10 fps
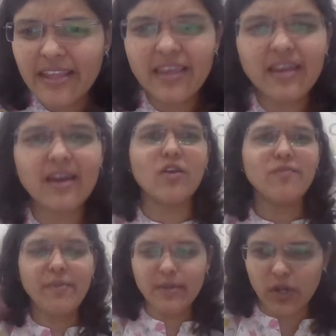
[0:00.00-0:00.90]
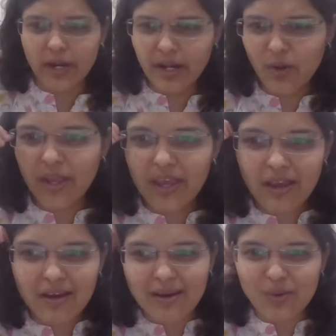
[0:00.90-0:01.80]
I think a lot of people joined in today.
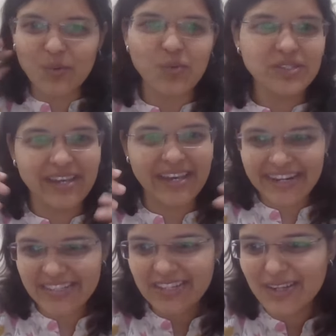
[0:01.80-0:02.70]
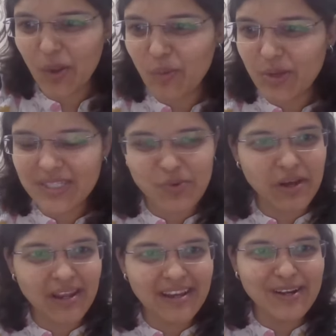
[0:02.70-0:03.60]
Was a great session, almost
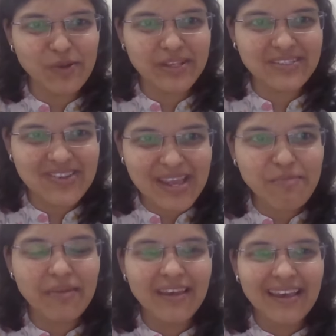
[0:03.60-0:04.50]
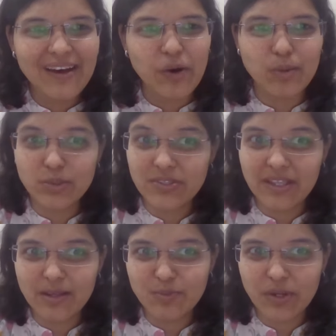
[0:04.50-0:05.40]
1 hour into the stream, almost
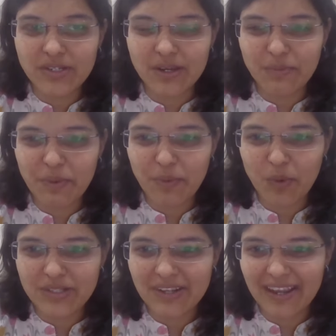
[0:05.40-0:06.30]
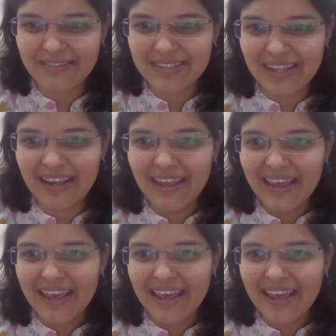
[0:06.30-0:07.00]
3,000 people watching live still.